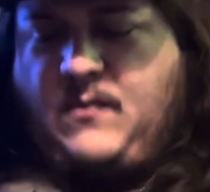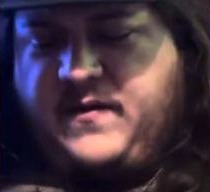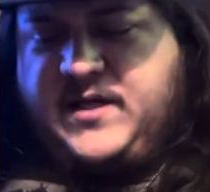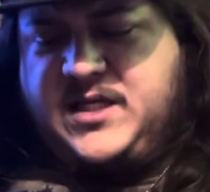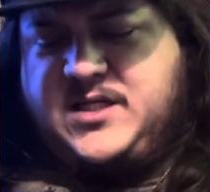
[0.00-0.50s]

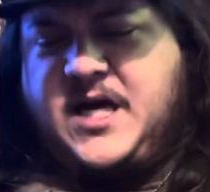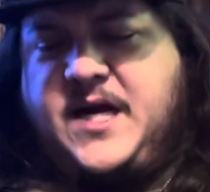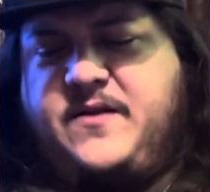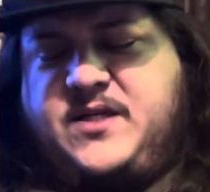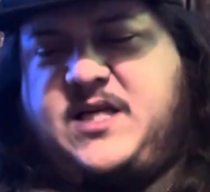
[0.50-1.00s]
This is
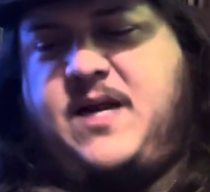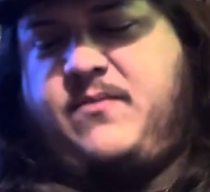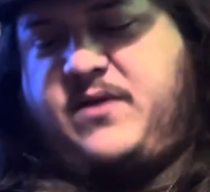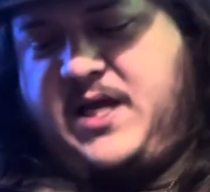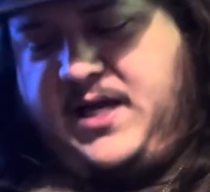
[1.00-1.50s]
kind of the same
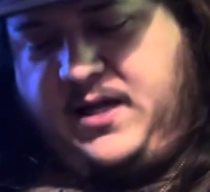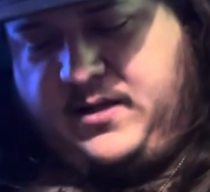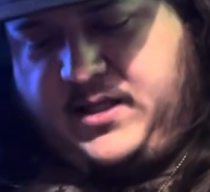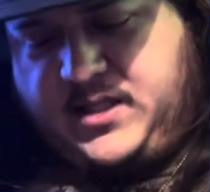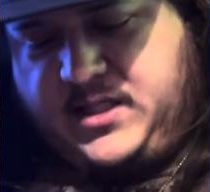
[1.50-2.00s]
thing.
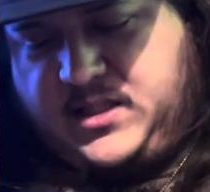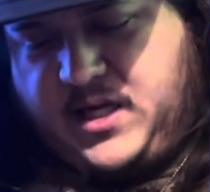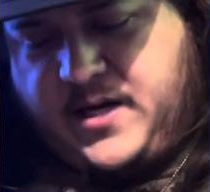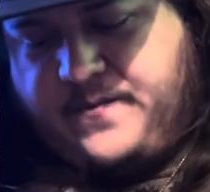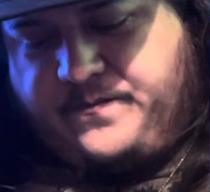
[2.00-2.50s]
This is
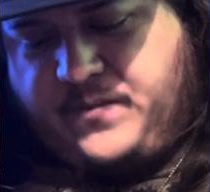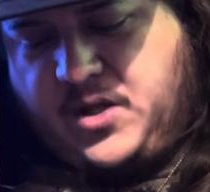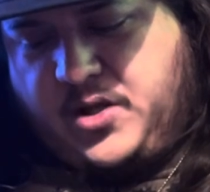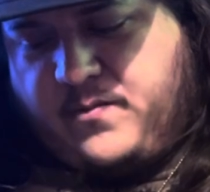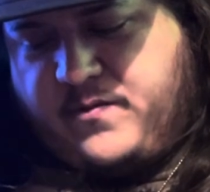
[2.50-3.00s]

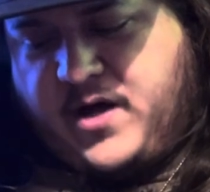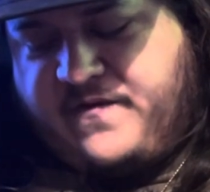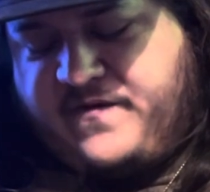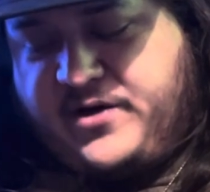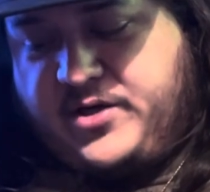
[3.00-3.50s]

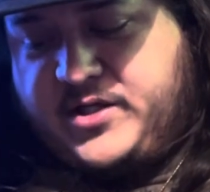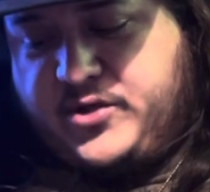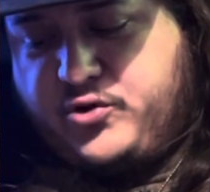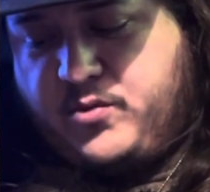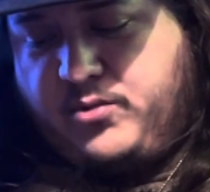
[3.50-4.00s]
some Vinegar
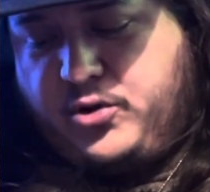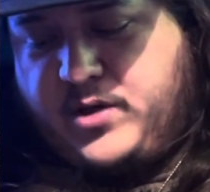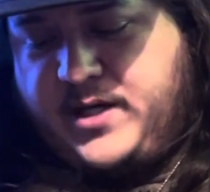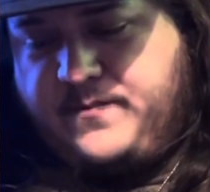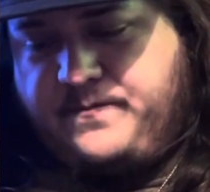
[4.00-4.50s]
Syndrome
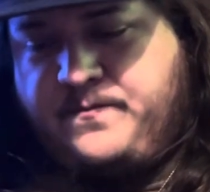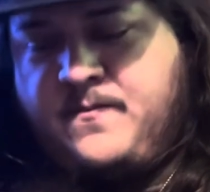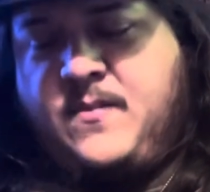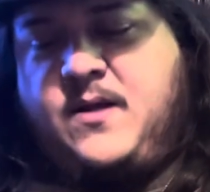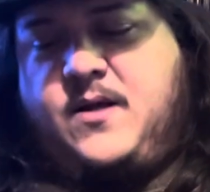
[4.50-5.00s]
Blu-ray.
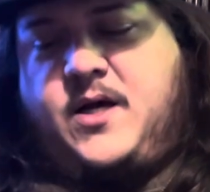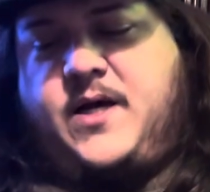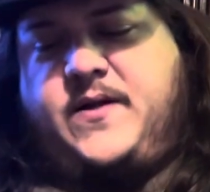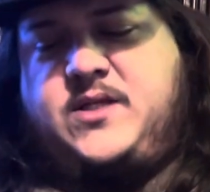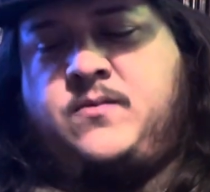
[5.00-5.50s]

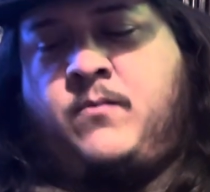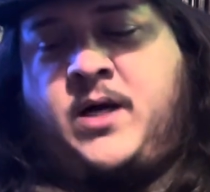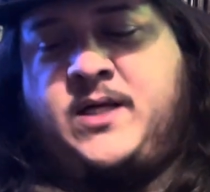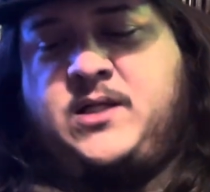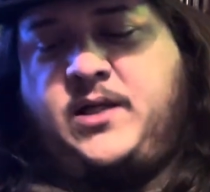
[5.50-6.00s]
This is
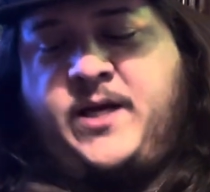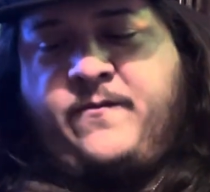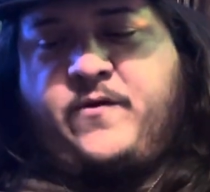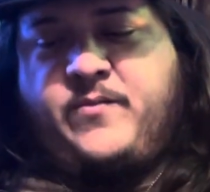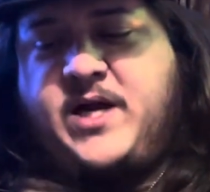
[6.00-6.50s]

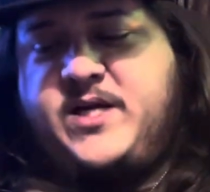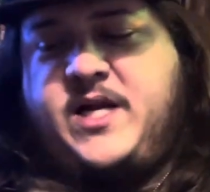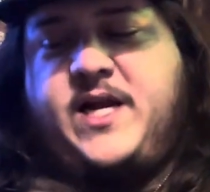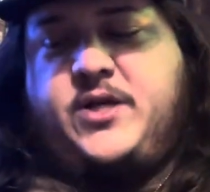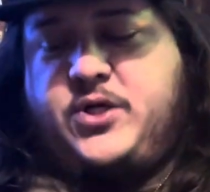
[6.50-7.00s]
Mausoleum from
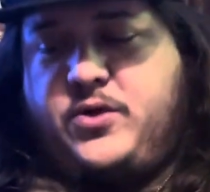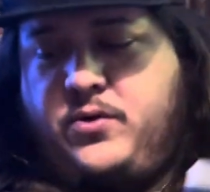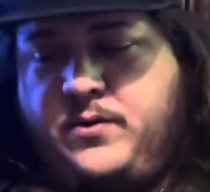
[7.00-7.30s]
1982.